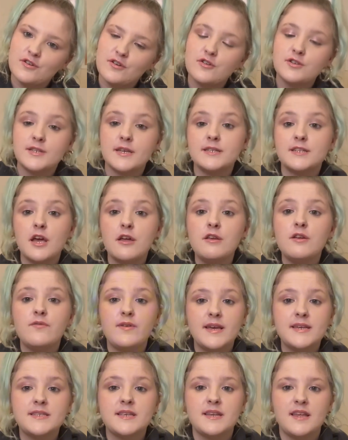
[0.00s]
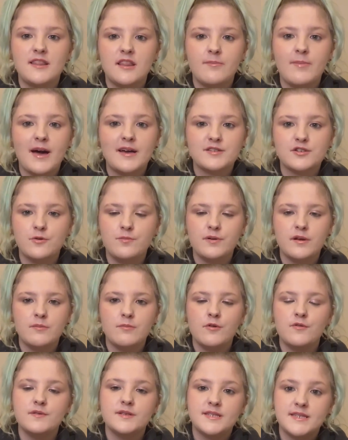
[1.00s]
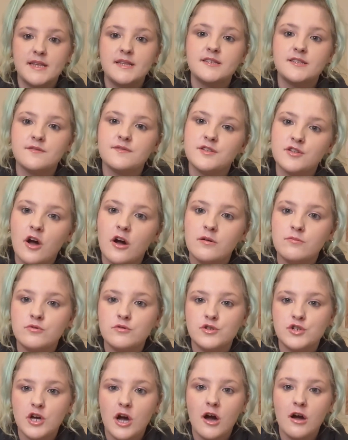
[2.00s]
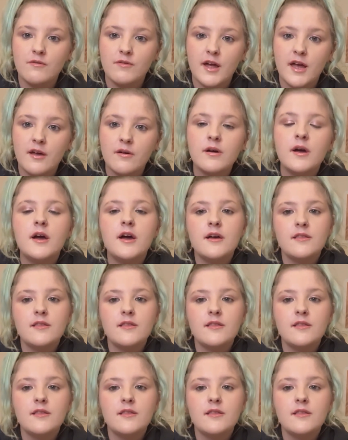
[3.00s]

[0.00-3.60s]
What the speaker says: because it's only recently in the past couple of months since I've started Mounjaro